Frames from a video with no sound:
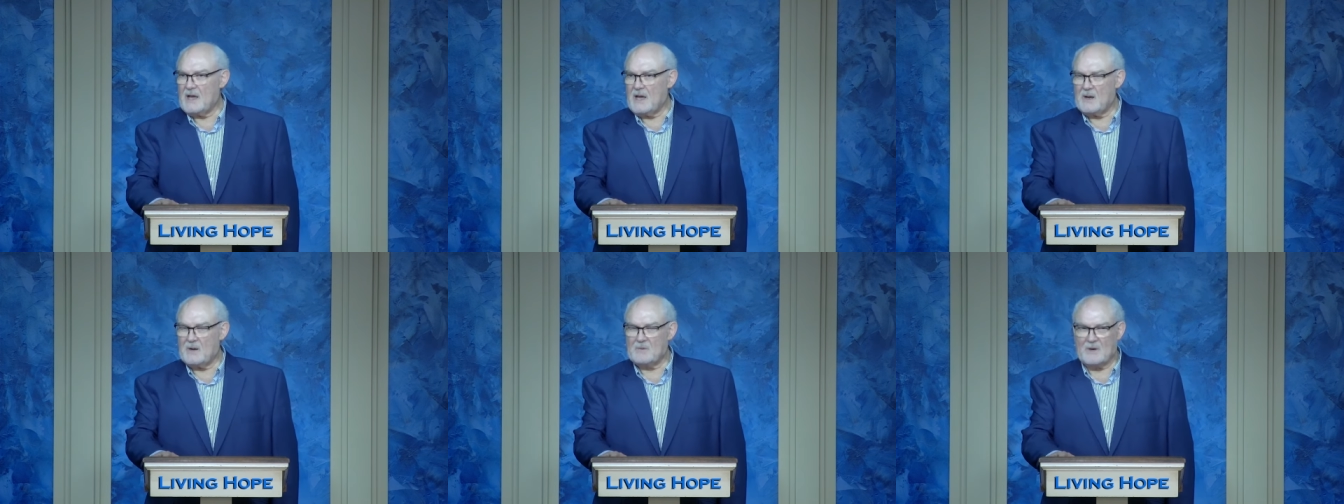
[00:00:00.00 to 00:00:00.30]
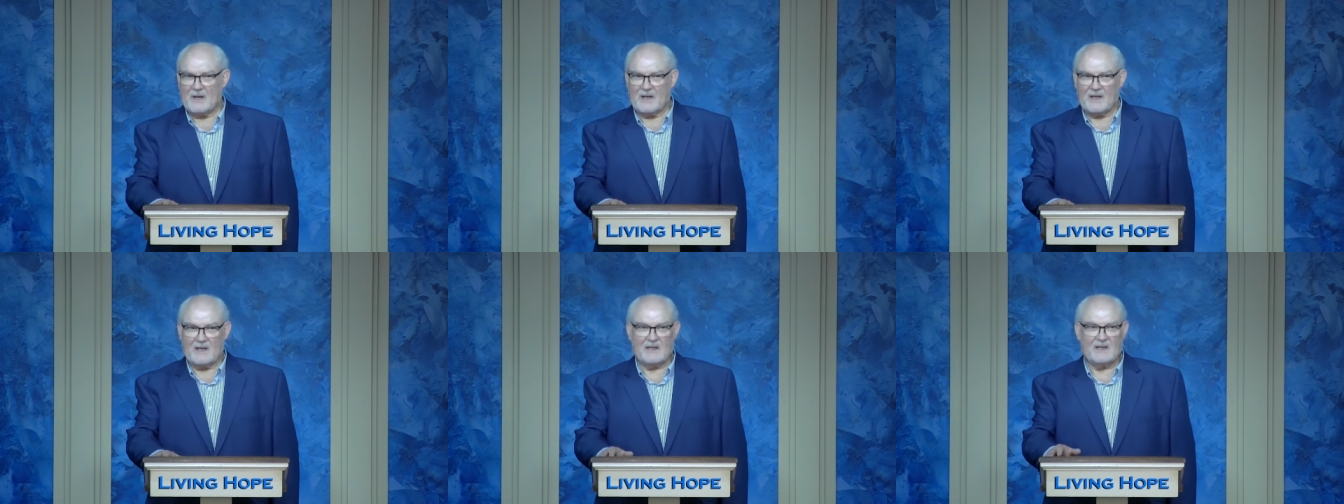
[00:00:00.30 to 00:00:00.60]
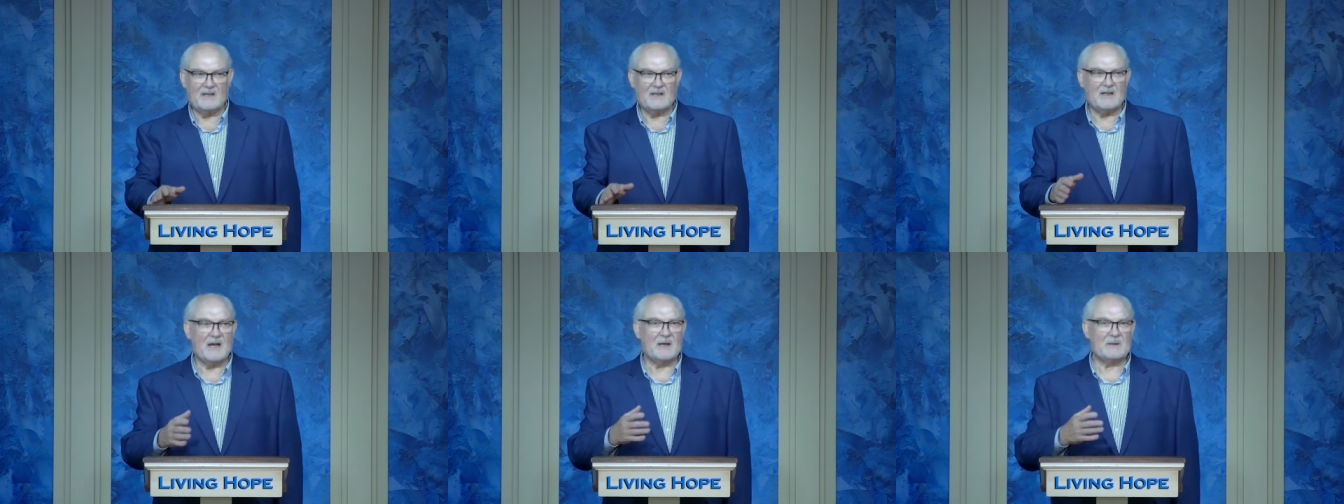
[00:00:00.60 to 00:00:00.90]
that way
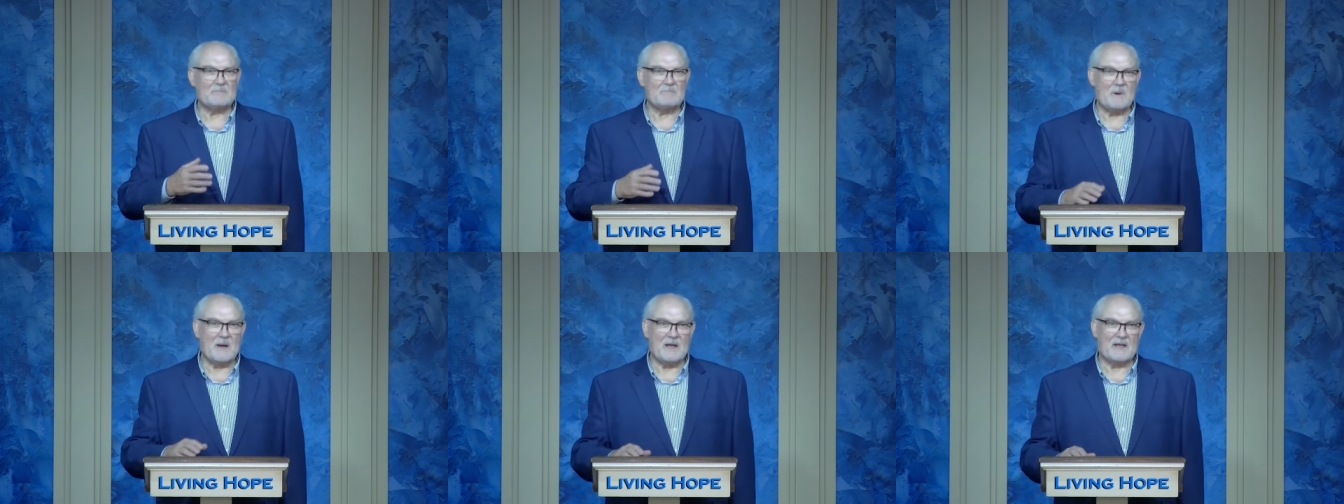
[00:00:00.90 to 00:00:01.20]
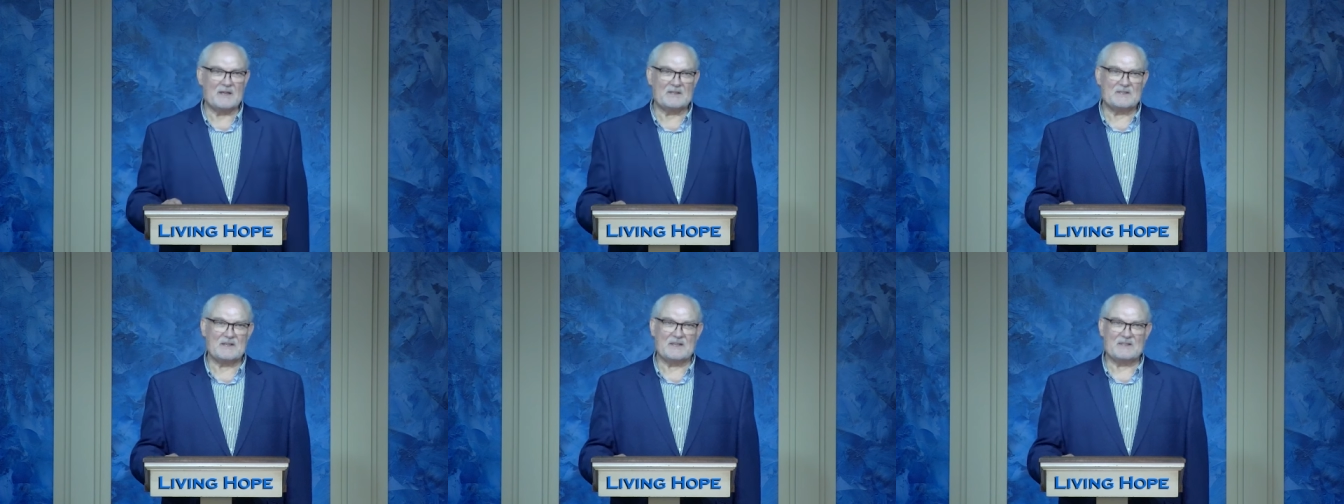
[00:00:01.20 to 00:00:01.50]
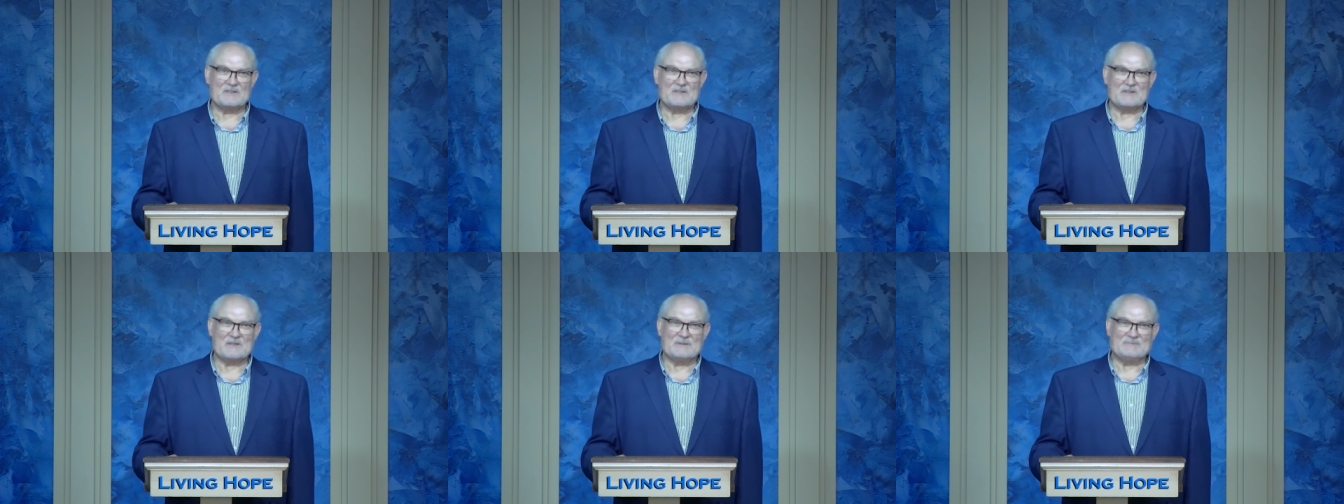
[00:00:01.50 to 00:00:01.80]
got my
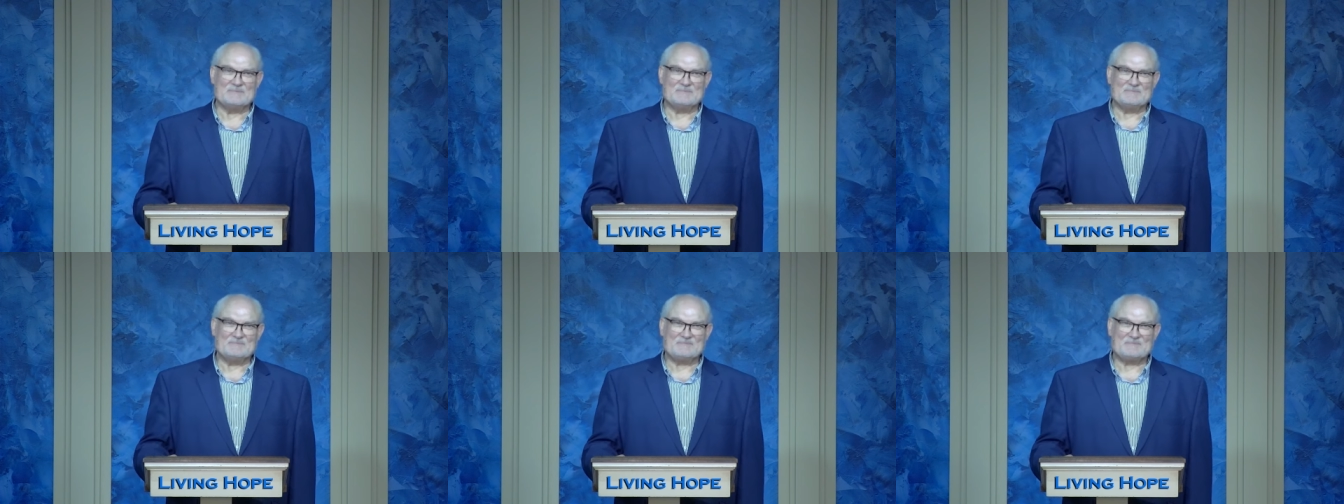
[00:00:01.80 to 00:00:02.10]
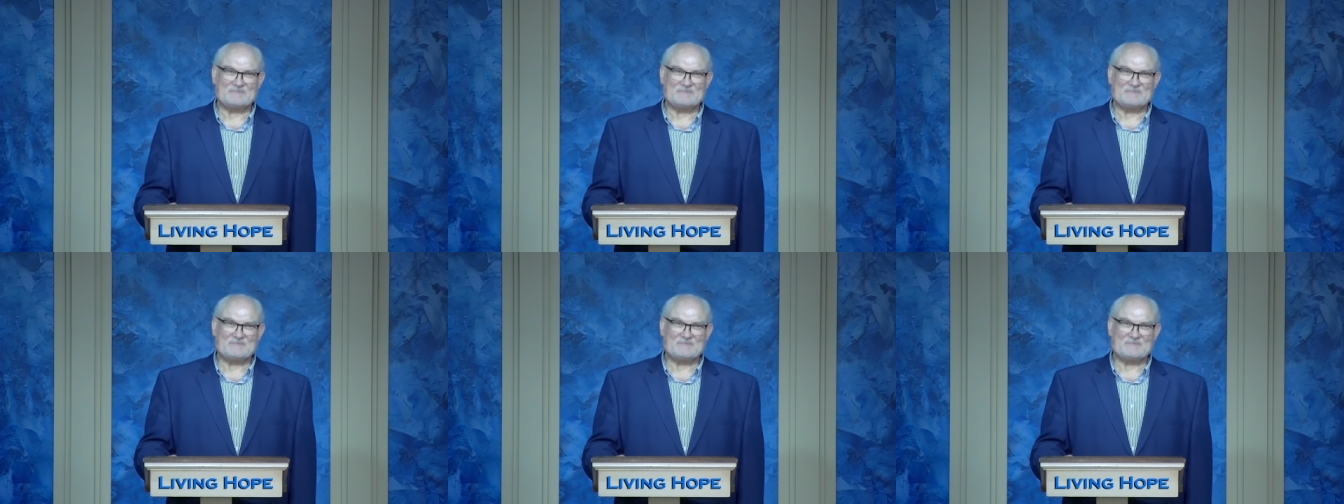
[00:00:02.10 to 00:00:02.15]
attention.